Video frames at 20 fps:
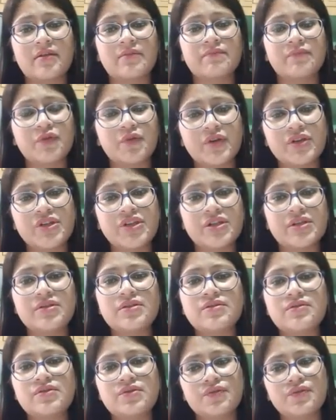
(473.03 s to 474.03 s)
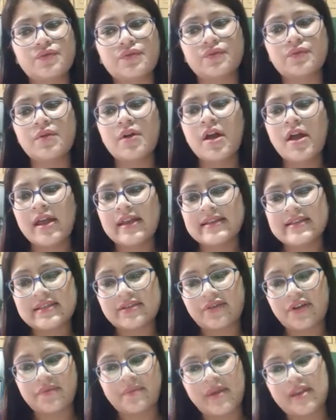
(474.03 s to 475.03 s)
questioned to
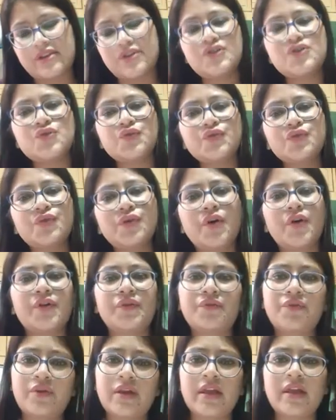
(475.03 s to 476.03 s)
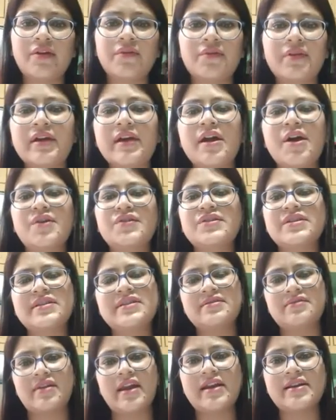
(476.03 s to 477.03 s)
describe any 2 or 3, okay, or
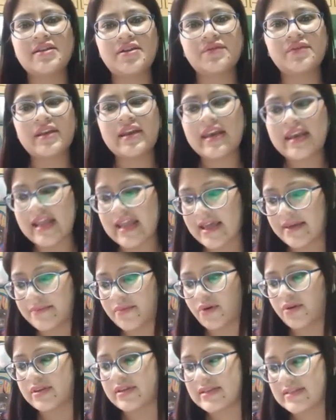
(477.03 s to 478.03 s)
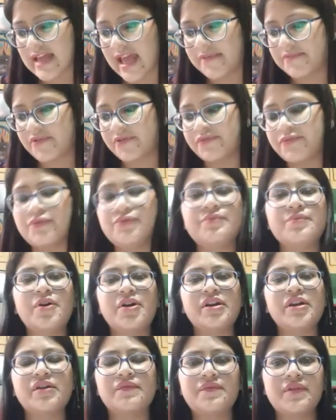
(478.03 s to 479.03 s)
just write down the name or the type of
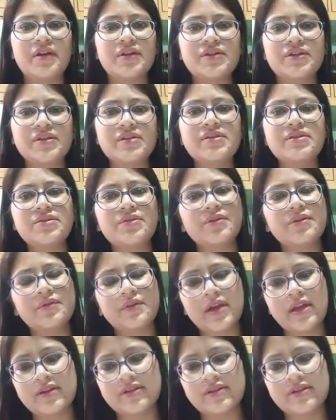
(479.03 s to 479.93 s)
foodborne infection. So you can